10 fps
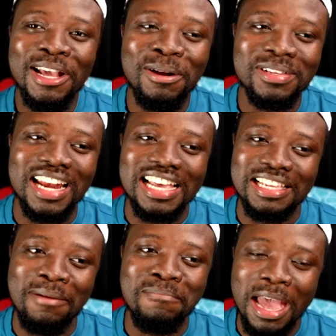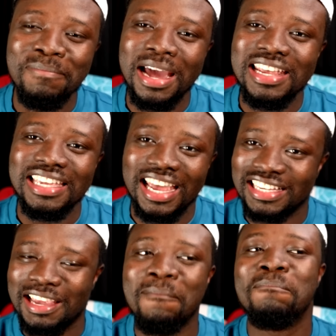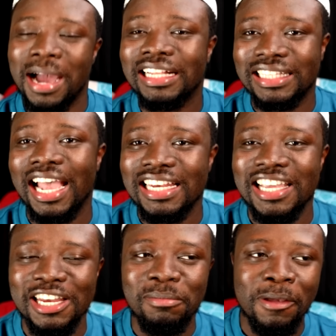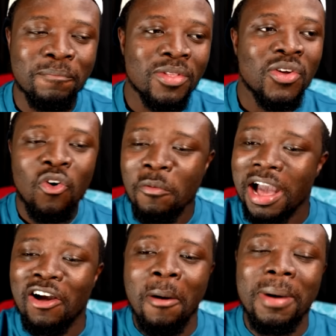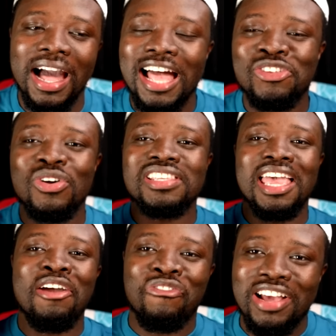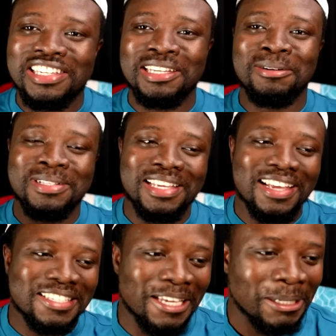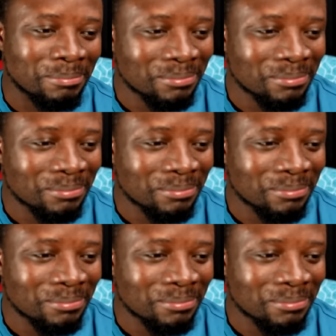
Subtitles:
looks like they made money in the manta at the NB. We come back out to say fashion. What do you say?